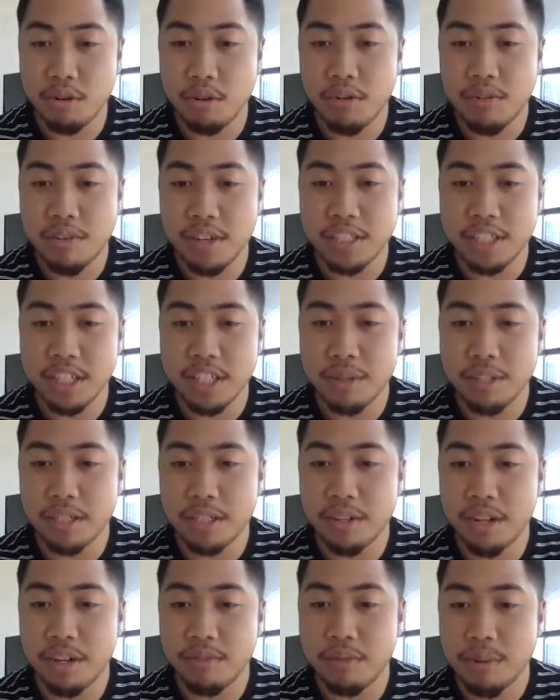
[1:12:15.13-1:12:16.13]
Is it cool if I share
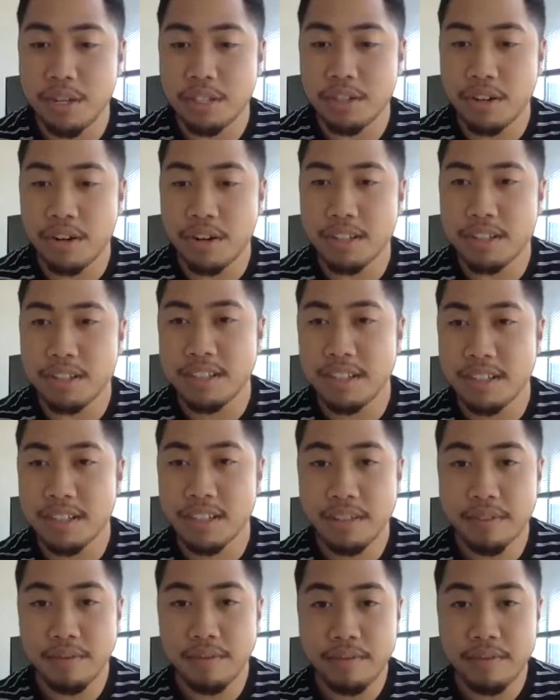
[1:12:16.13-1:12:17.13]
my screen for my charts? Is
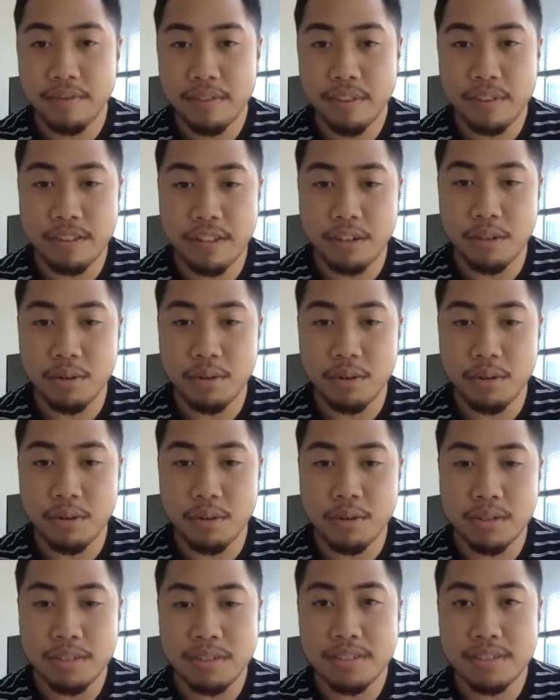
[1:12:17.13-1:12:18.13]
that cool?